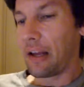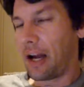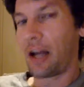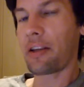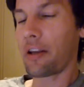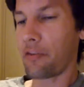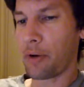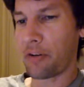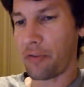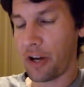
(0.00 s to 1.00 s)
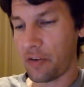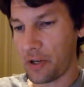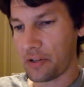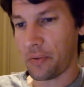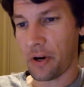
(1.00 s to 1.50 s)
I only have about 5
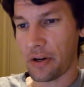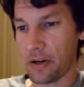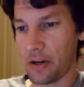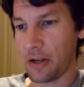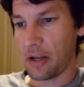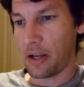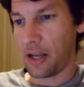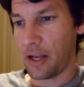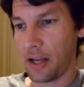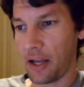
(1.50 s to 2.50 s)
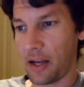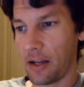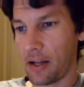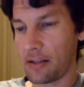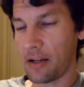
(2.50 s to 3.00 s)
weeks of water, and
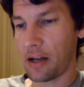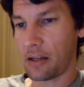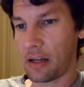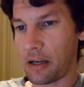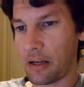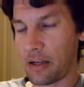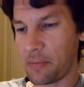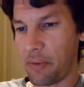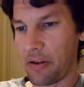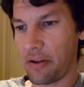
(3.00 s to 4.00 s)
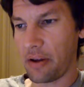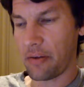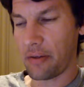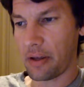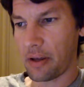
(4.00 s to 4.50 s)
that's not a lot. It's better than
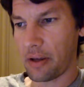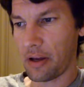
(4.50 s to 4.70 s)
nothing.